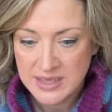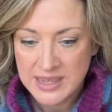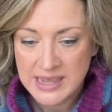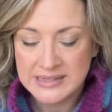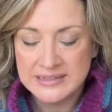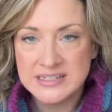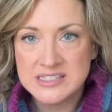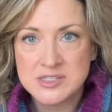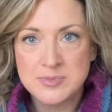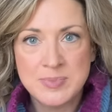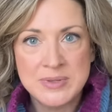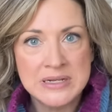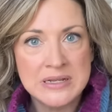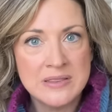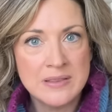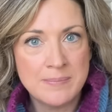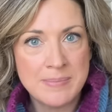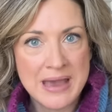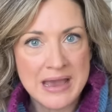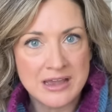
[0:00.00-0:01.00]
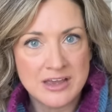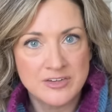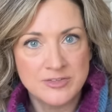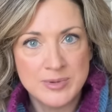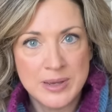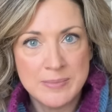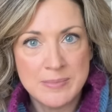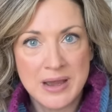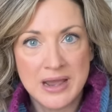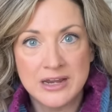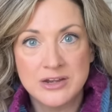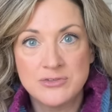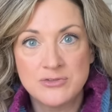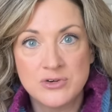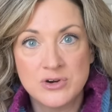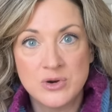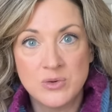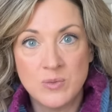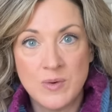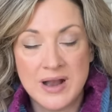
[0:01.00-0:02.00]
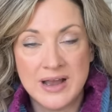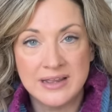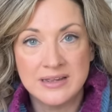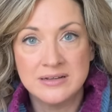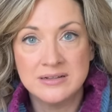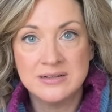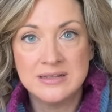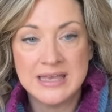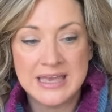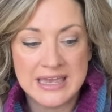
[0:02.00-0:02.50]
And it's been in the back of my mind for a while.